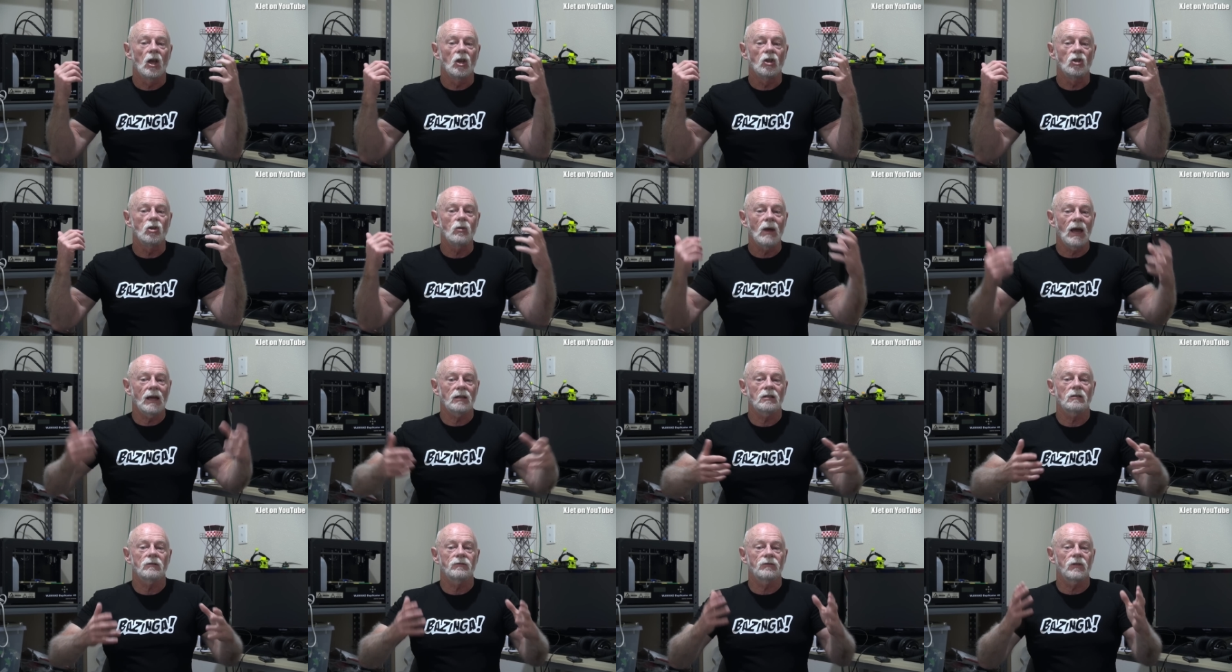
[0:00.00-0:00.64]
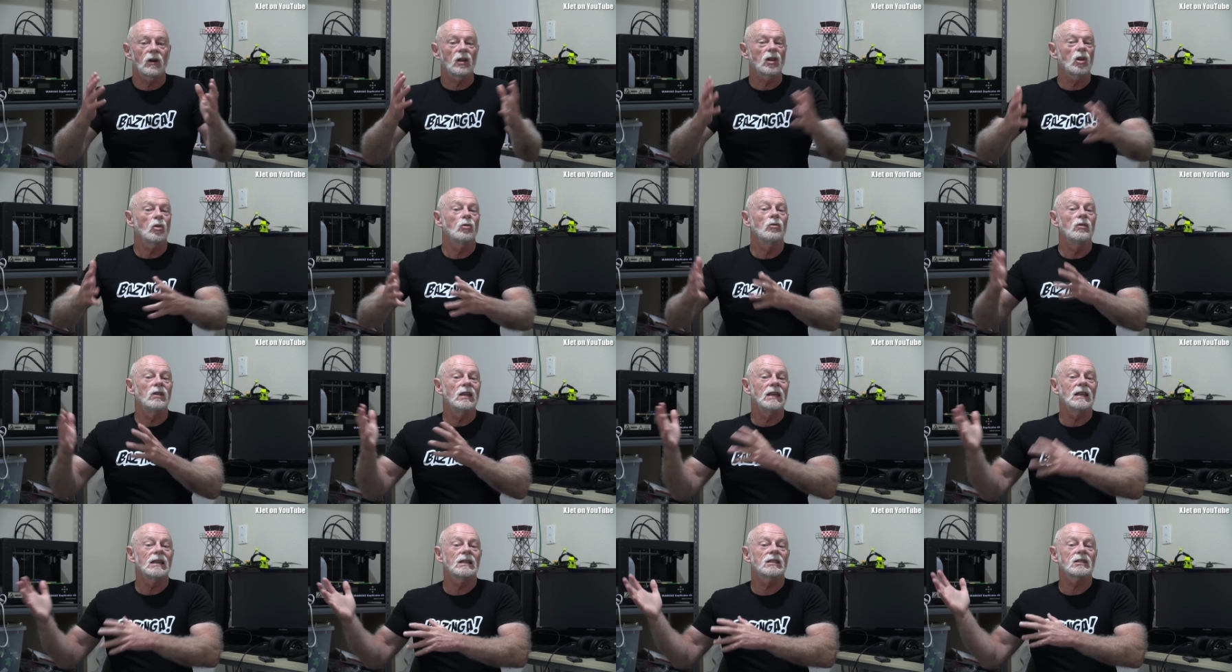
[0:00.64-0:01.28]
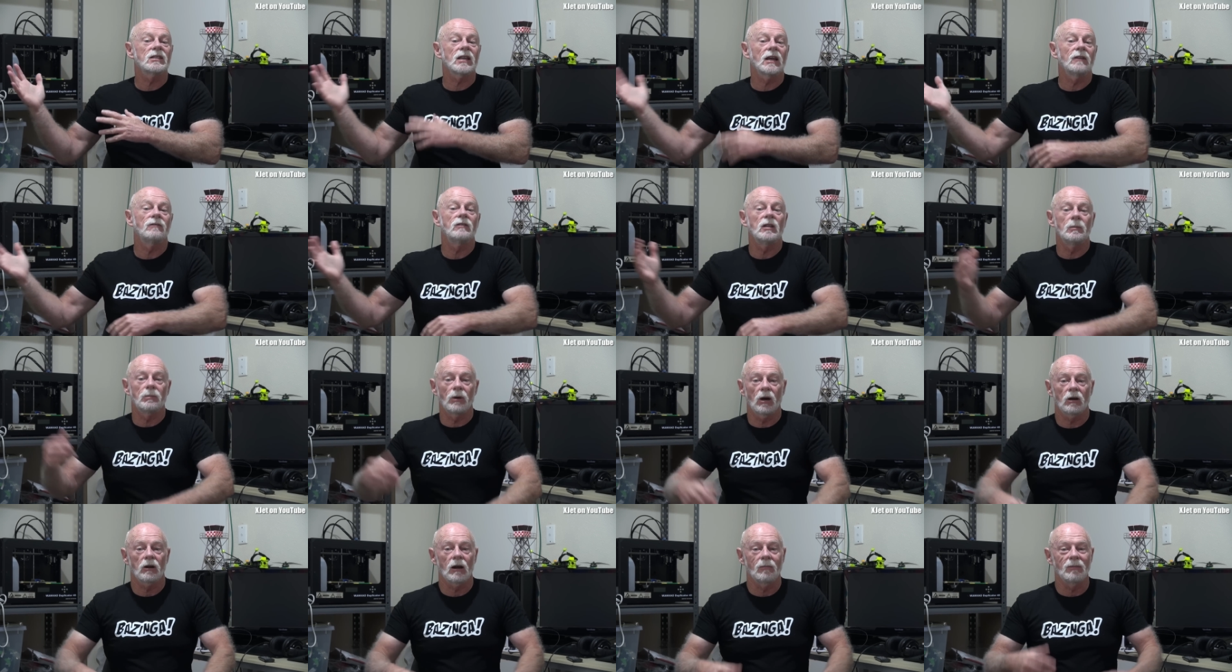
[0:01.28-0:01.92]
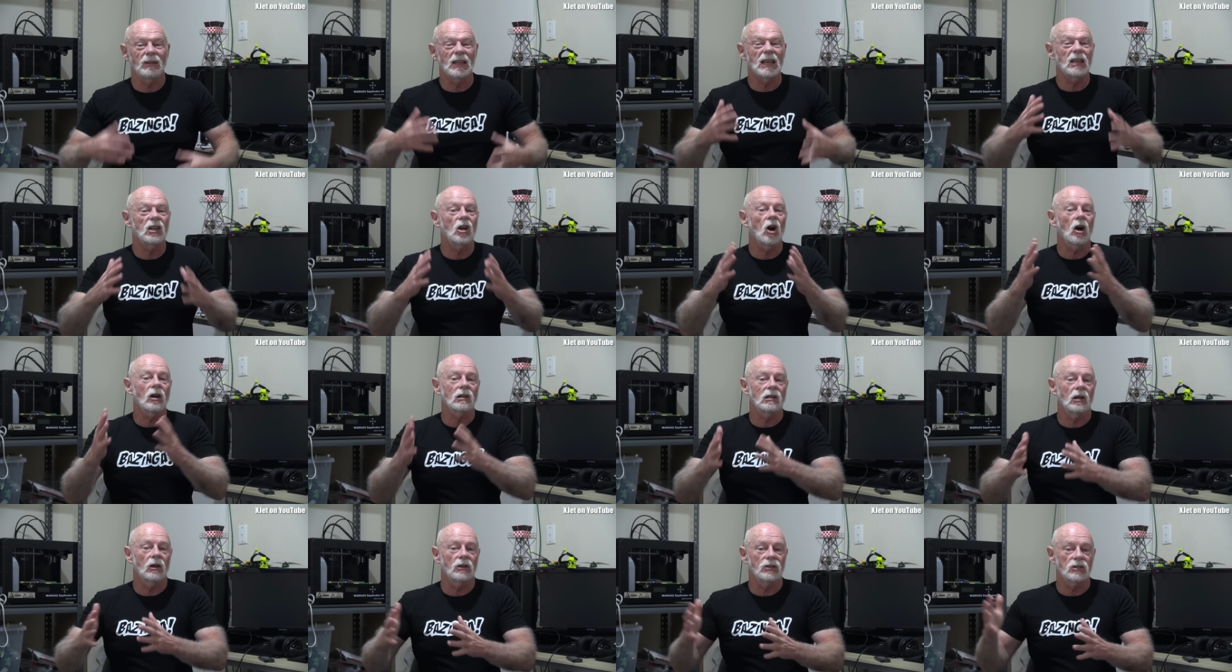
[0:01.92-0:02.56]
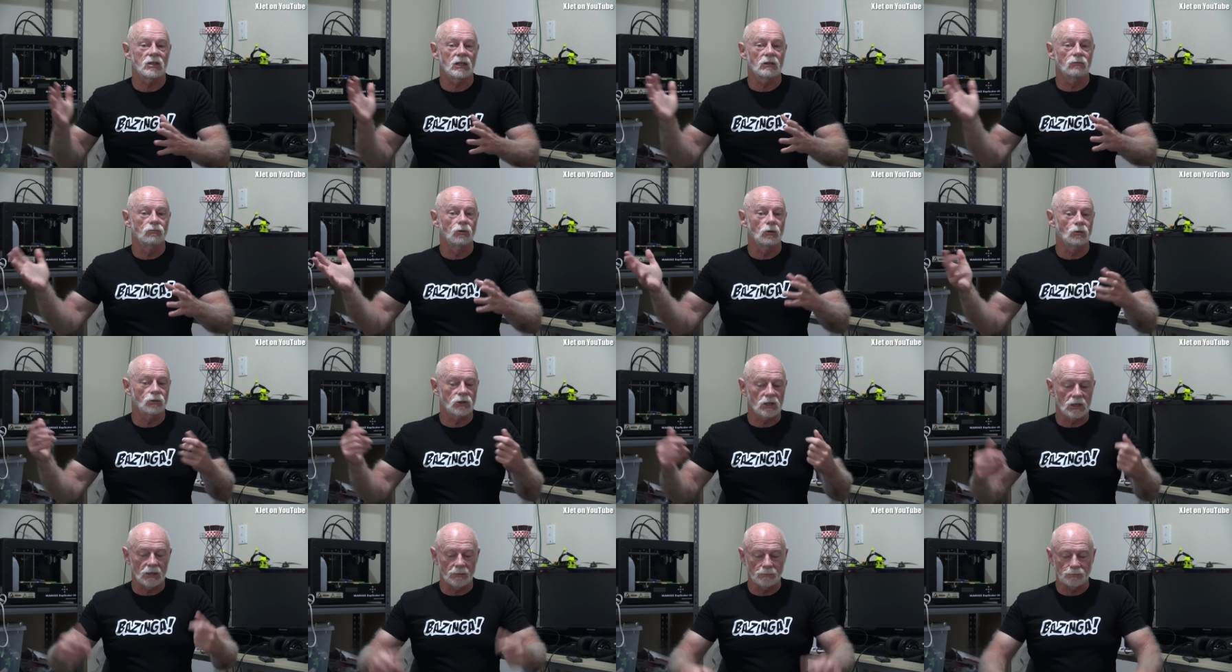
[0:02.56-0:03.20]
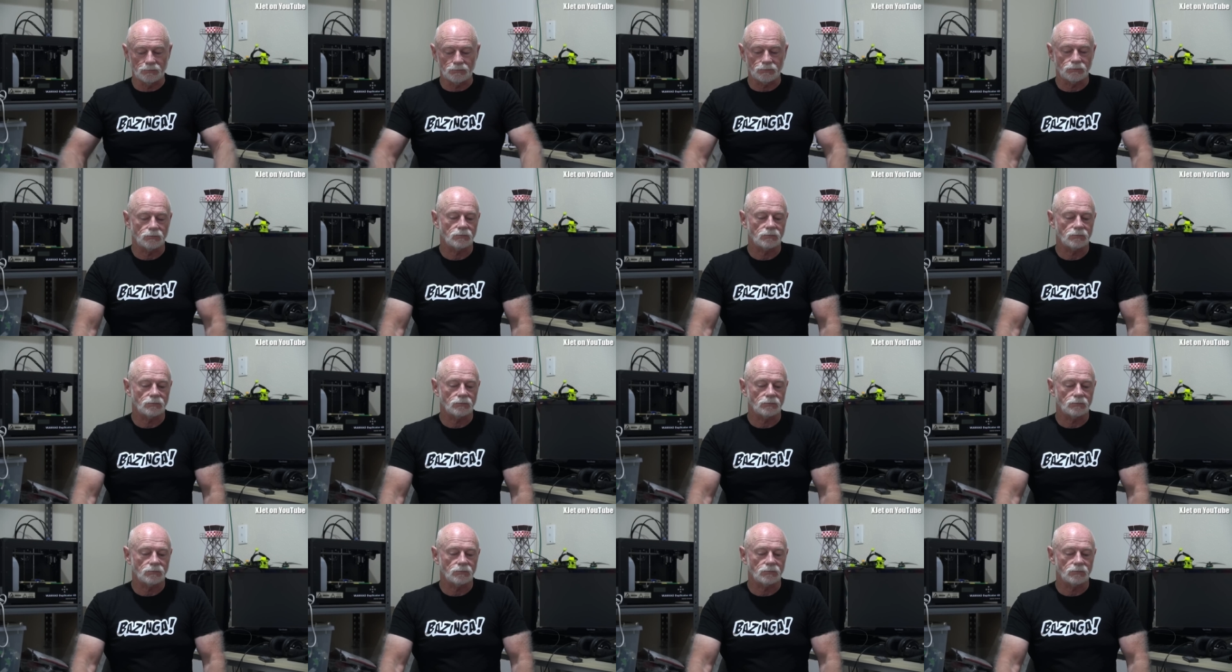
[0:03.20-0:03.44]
you had to follow their safety program, their guidelines, their rule set.